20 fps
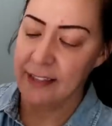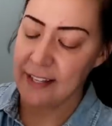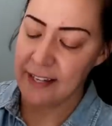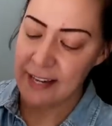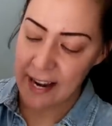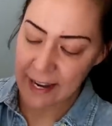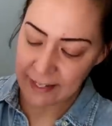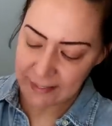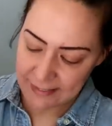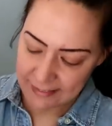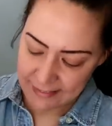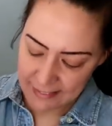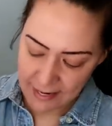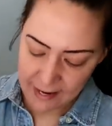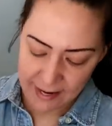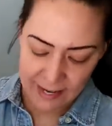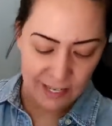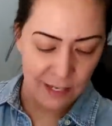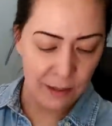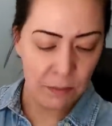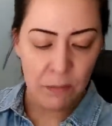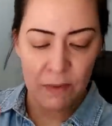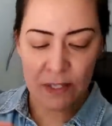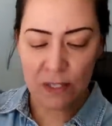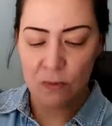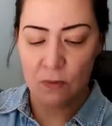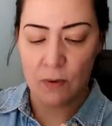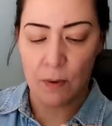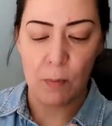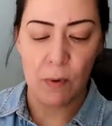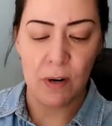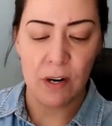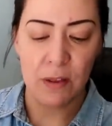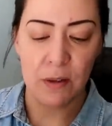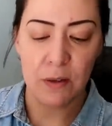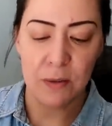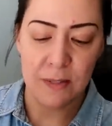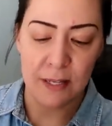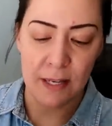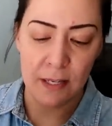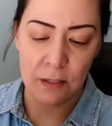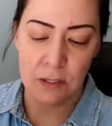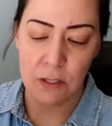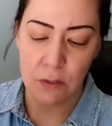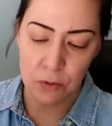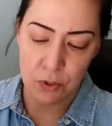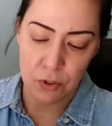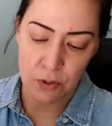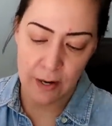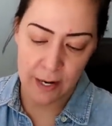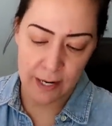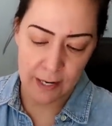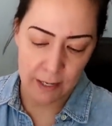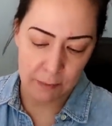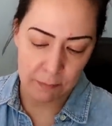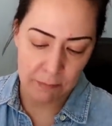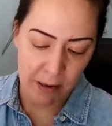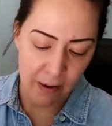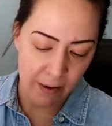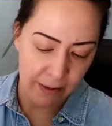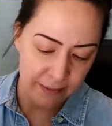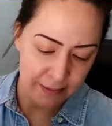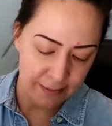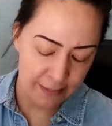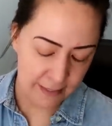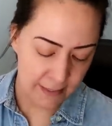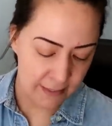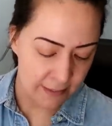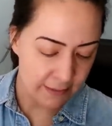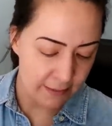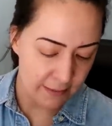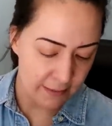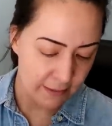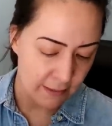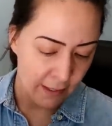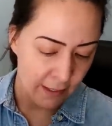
The next item was from one of those Indo Trading boxes.